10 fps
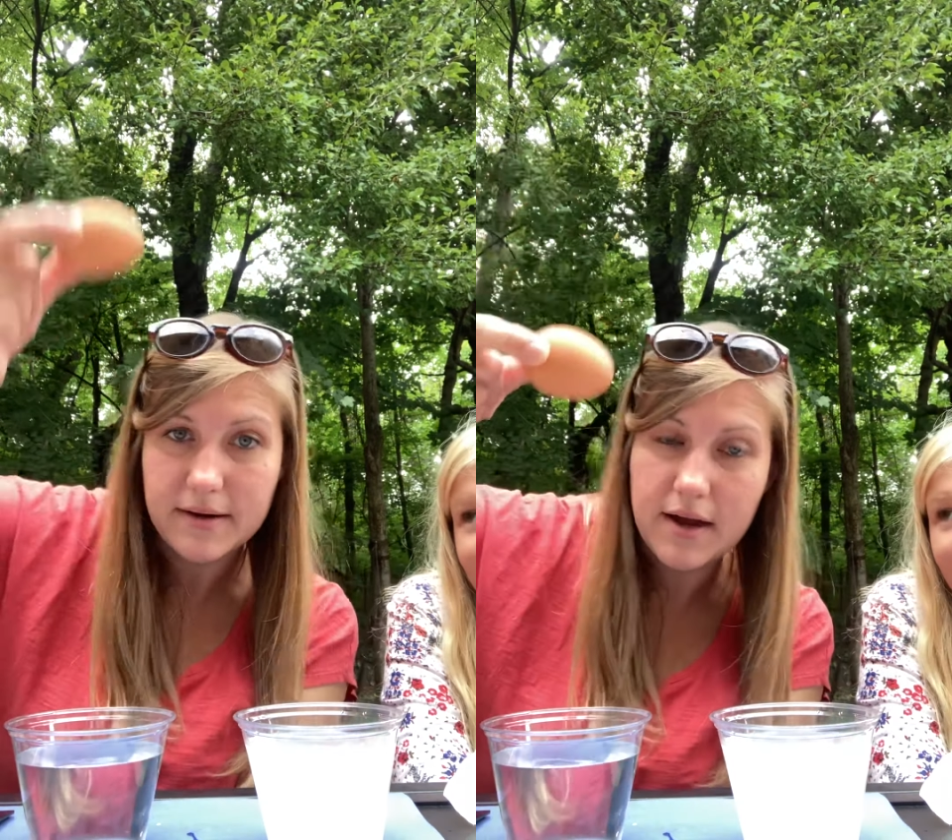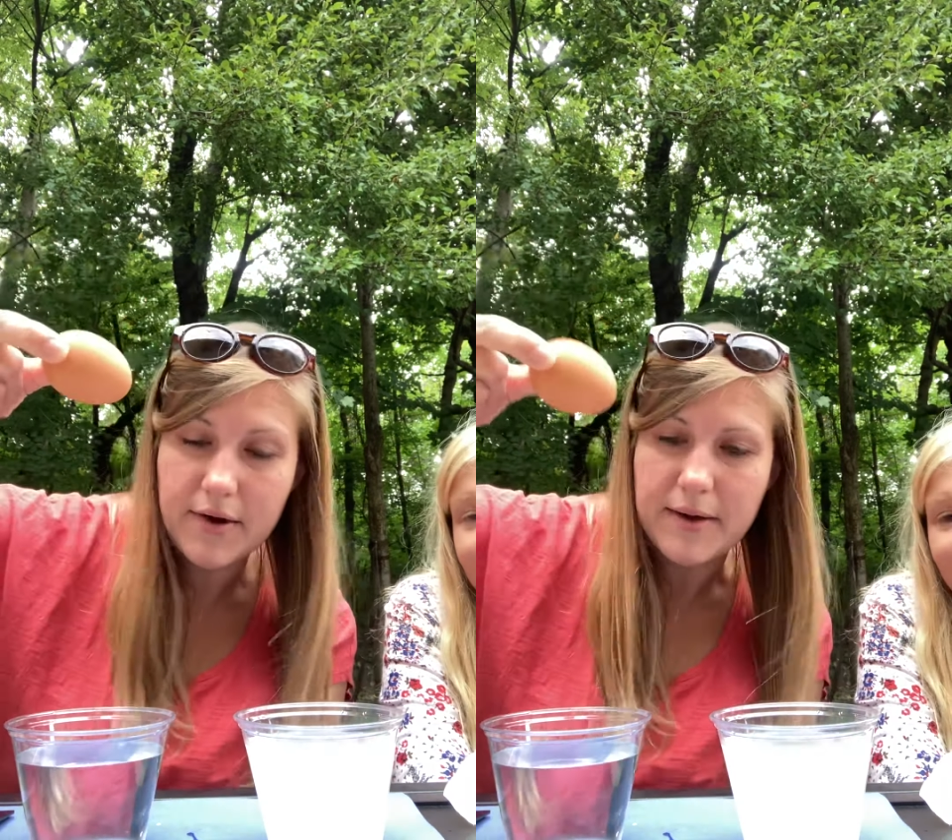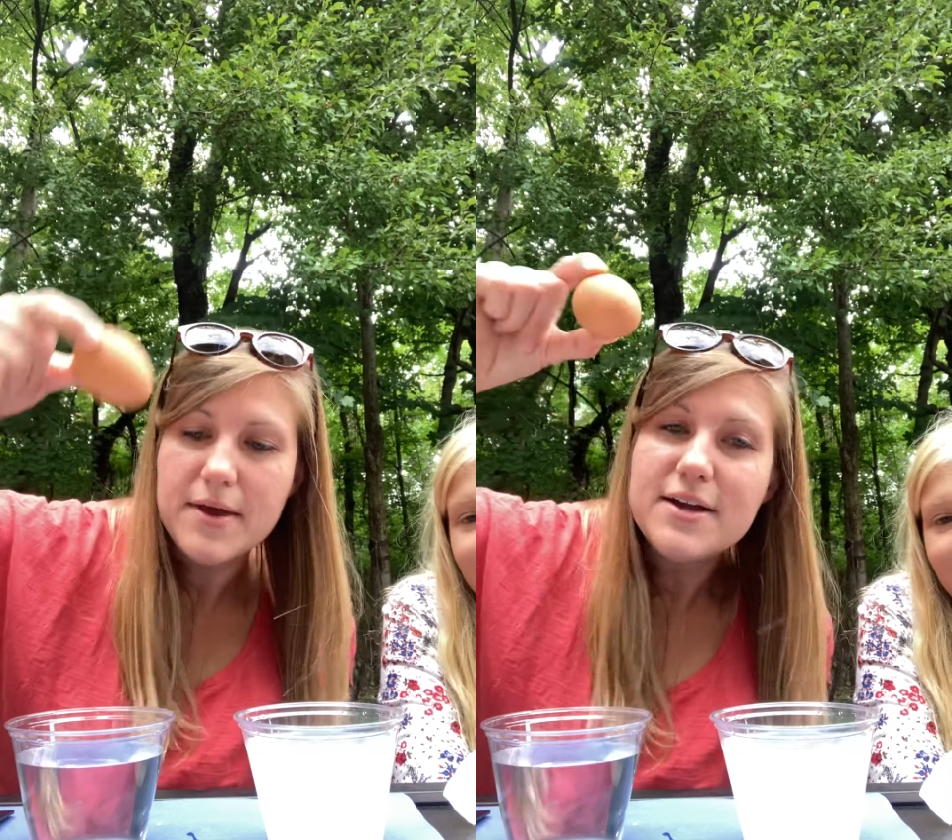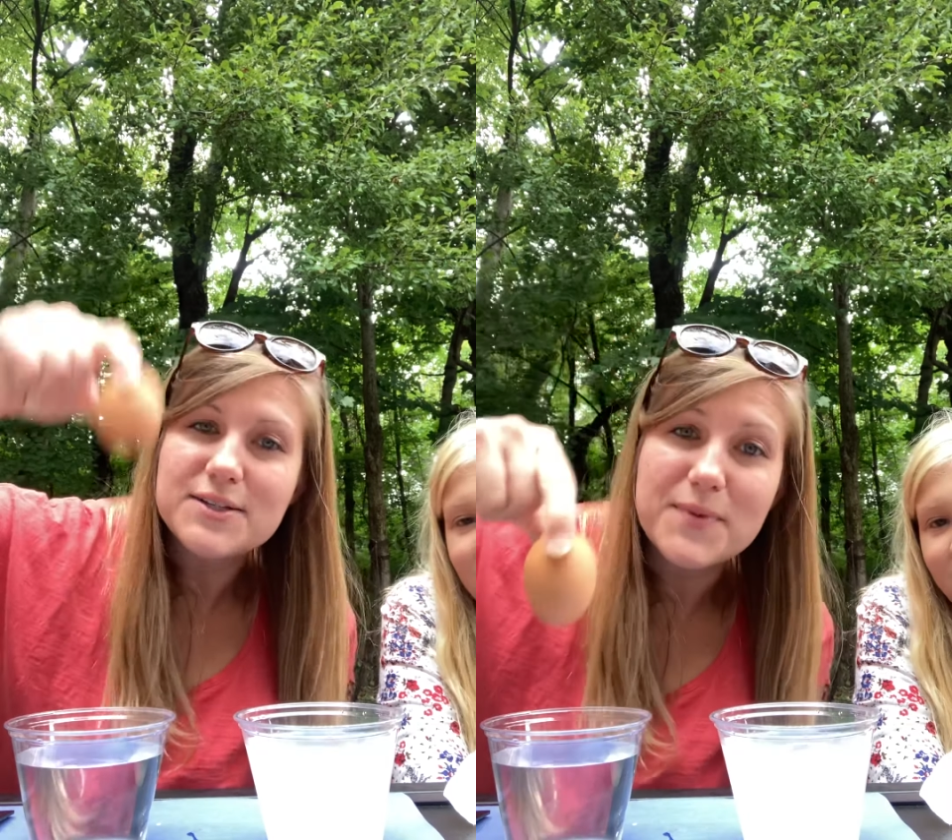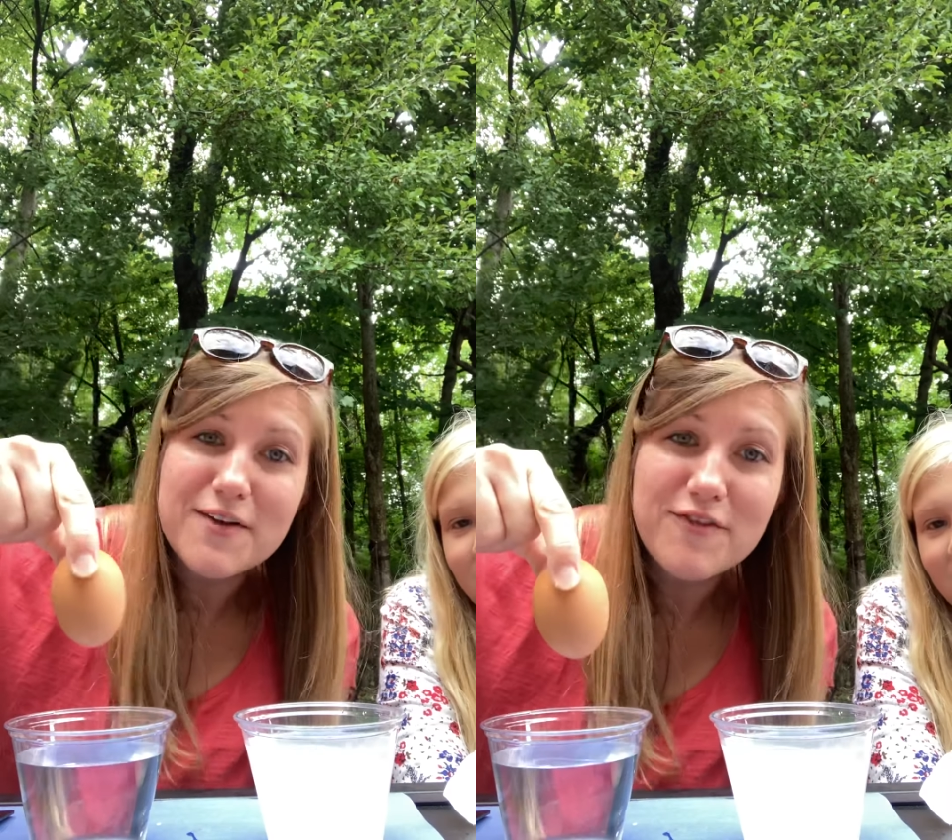Okay, so
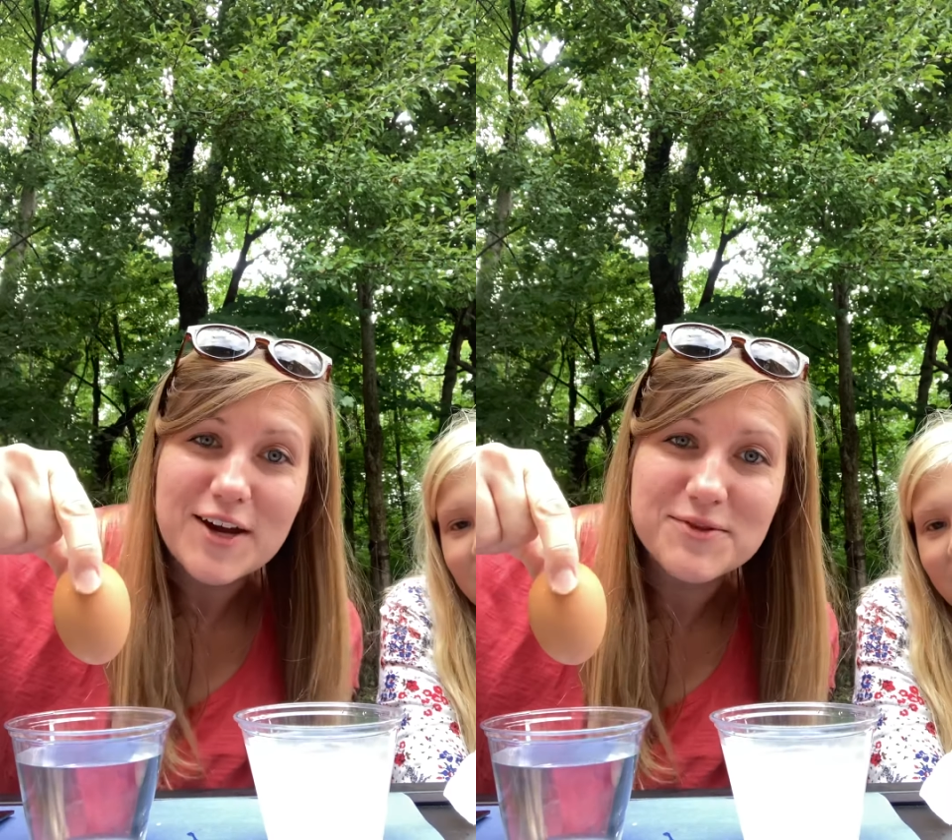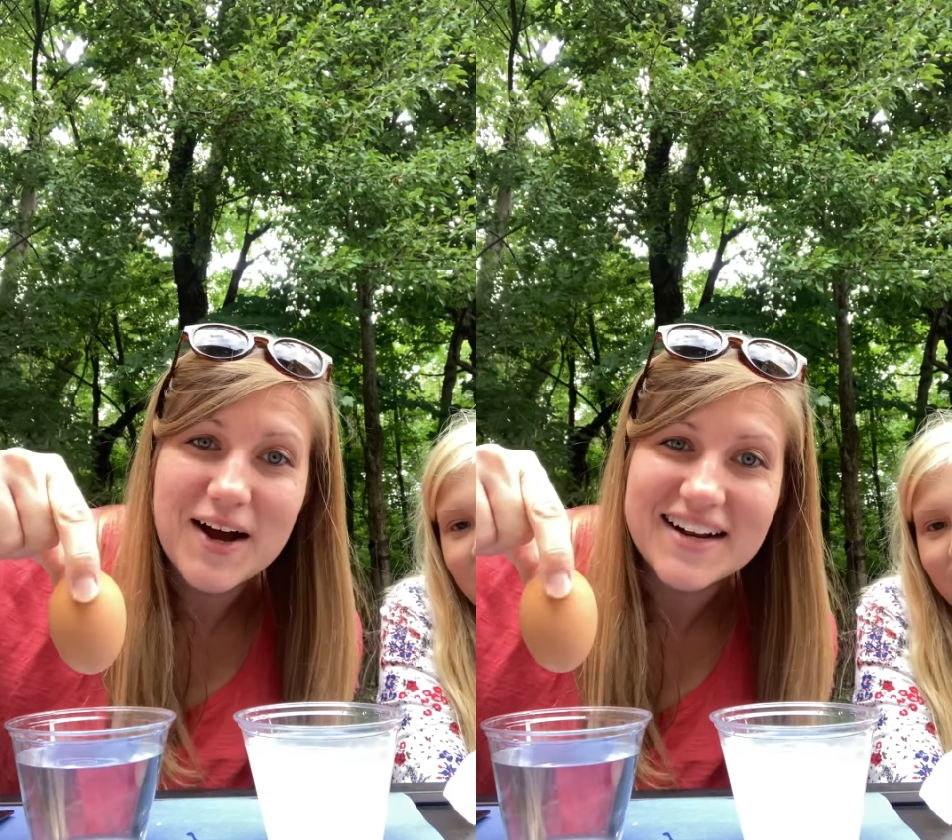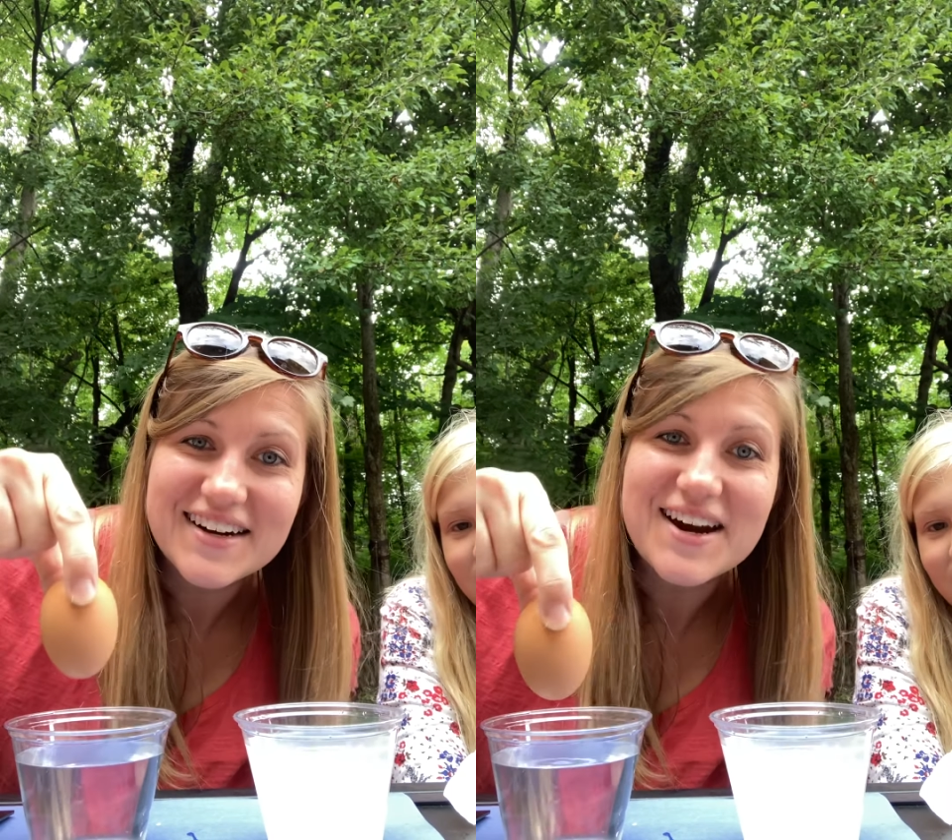we have fresh water